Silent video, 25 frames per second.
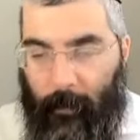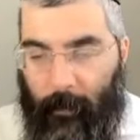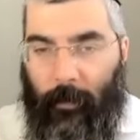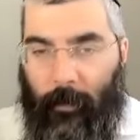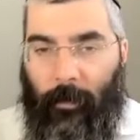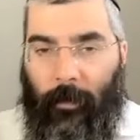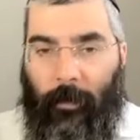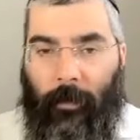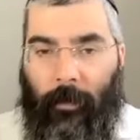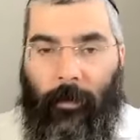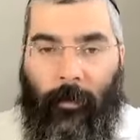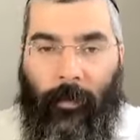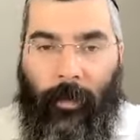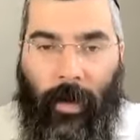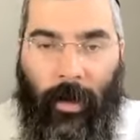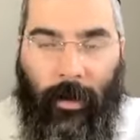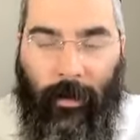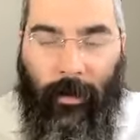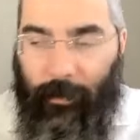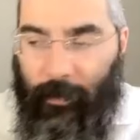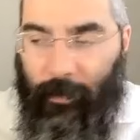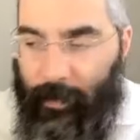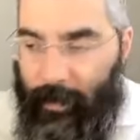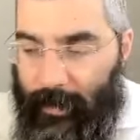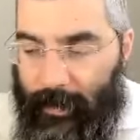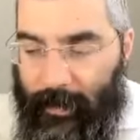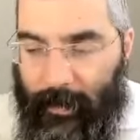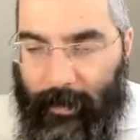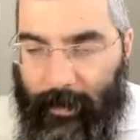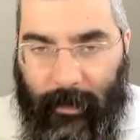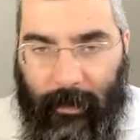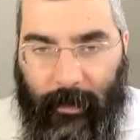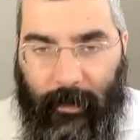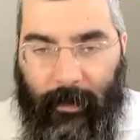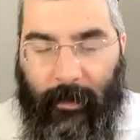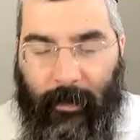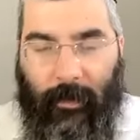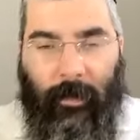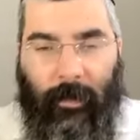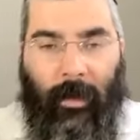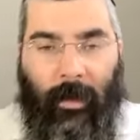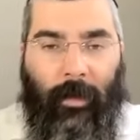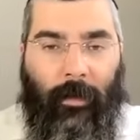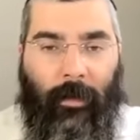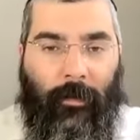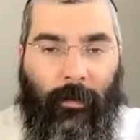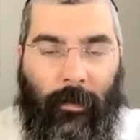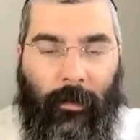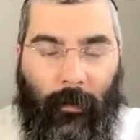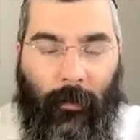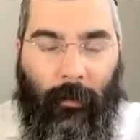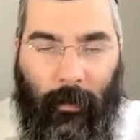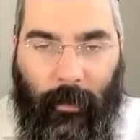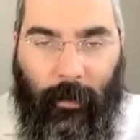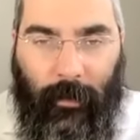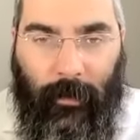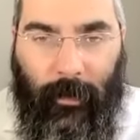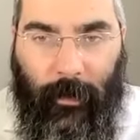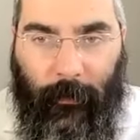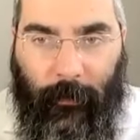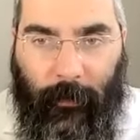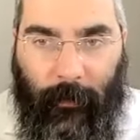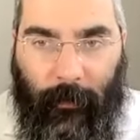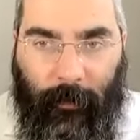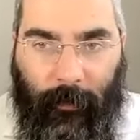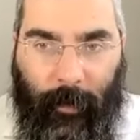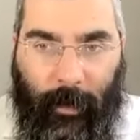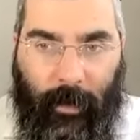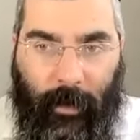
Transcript: Your brother and your sister, and they're all different.